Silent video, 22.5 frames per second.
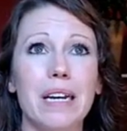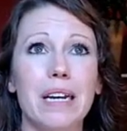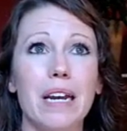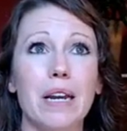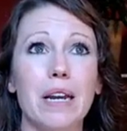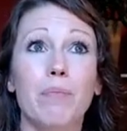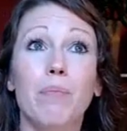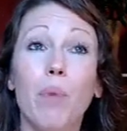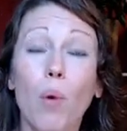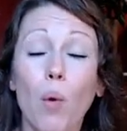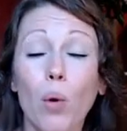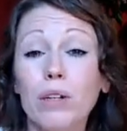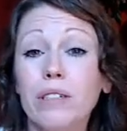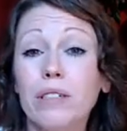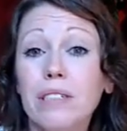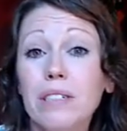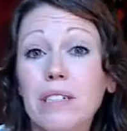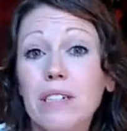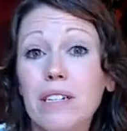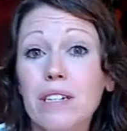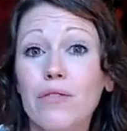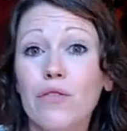
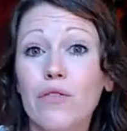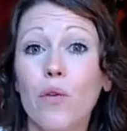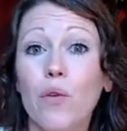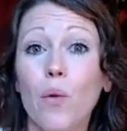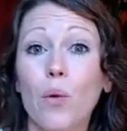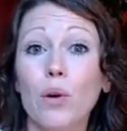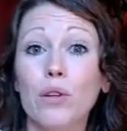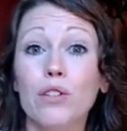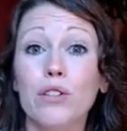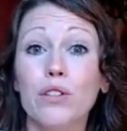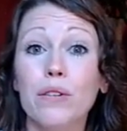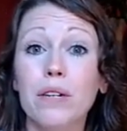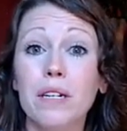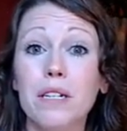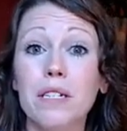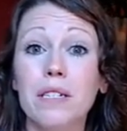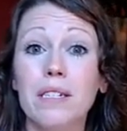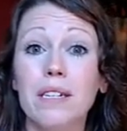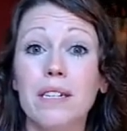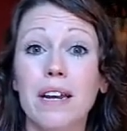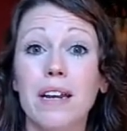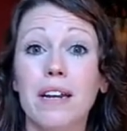important for
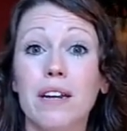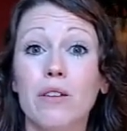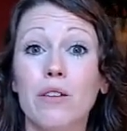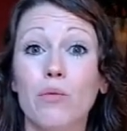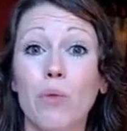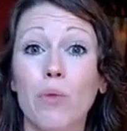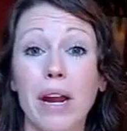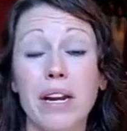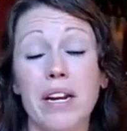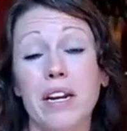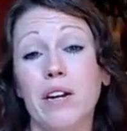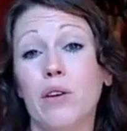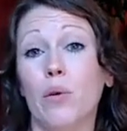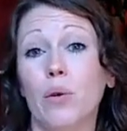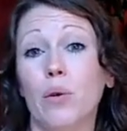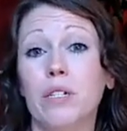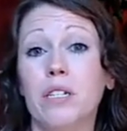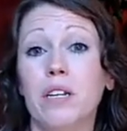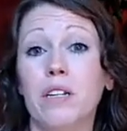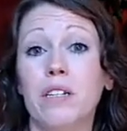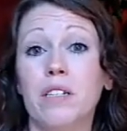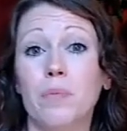students in writing
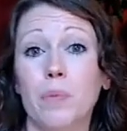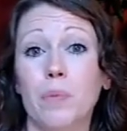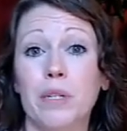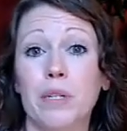courses,